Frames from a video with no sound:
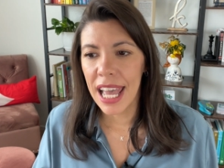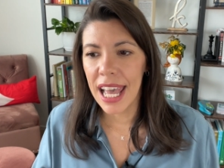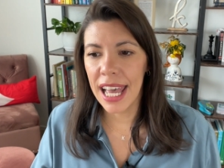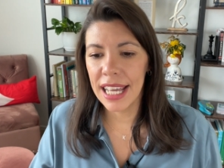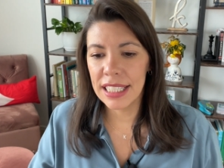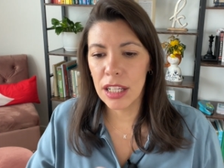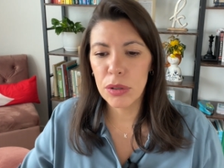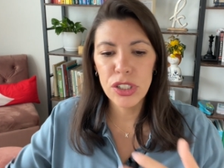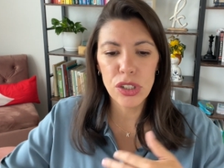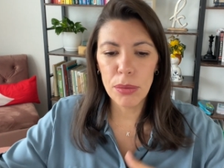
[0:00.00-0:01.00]
And there
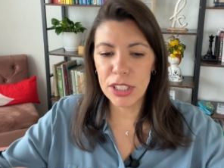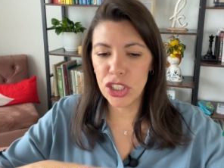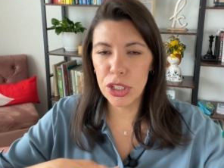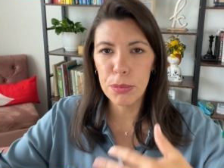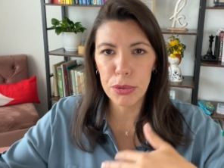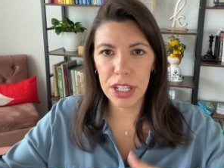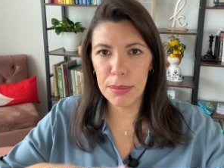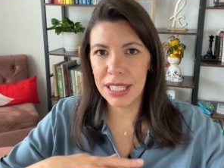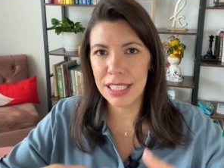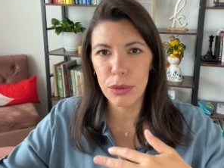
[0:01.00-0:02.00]
was so much debris because